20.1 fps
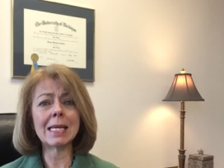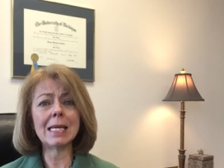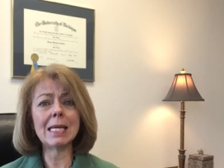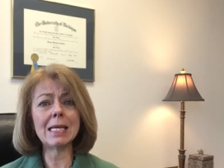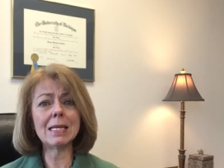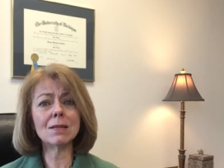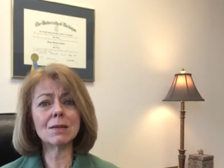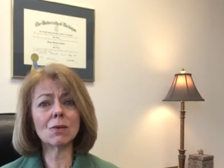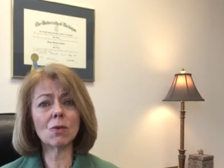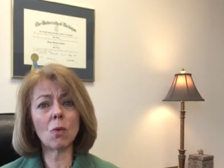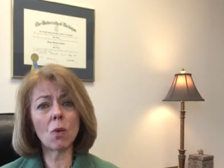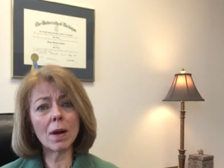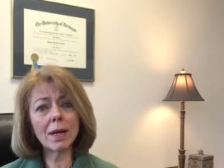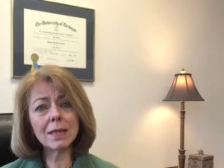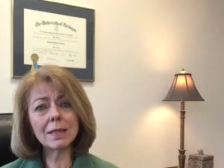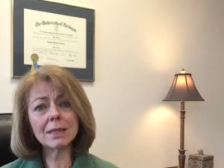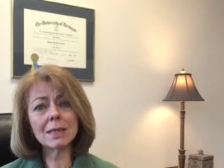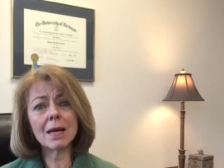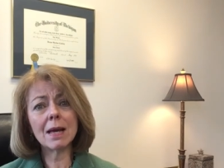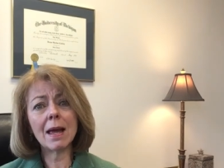is
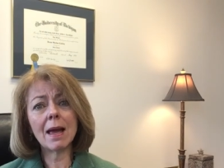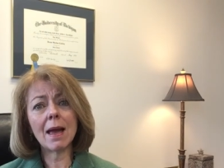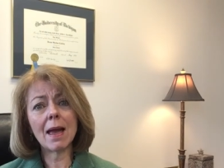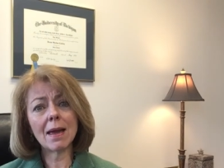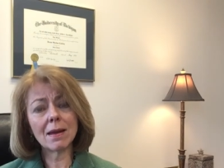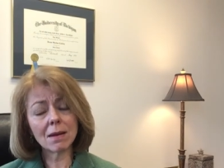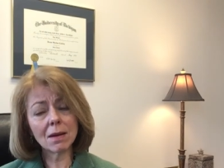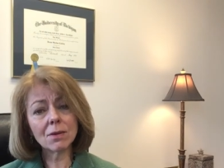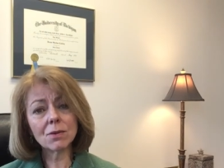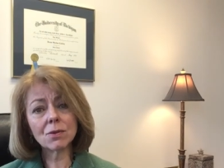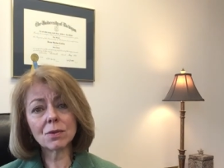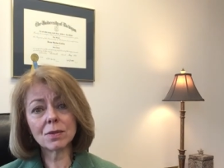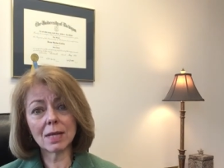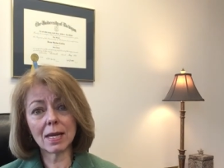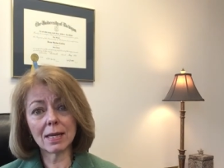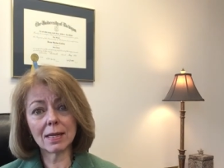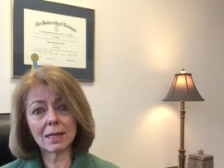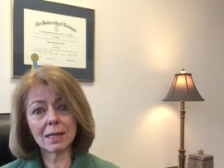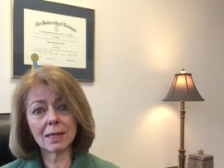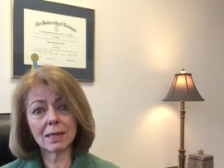quite an
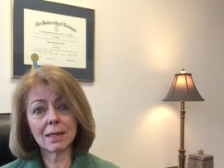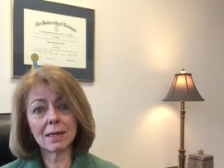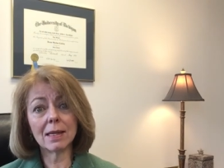undertaking.